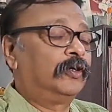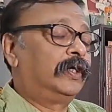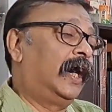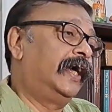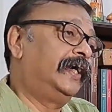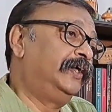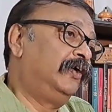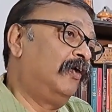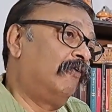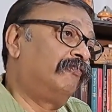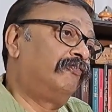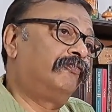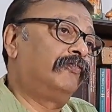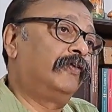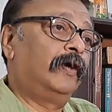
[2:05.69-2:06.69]
kind
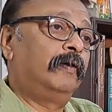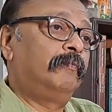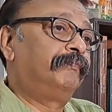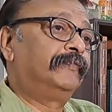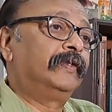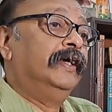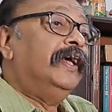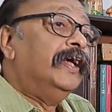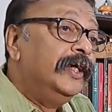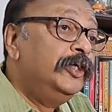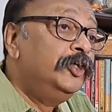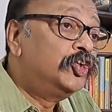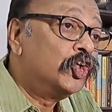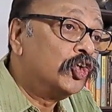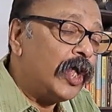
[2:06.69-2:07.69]
of
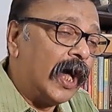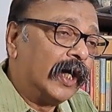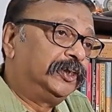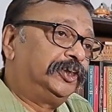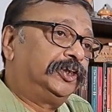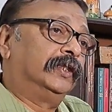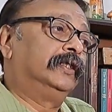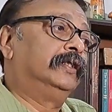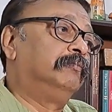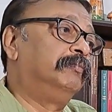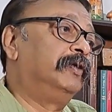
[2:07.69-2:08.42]
introduction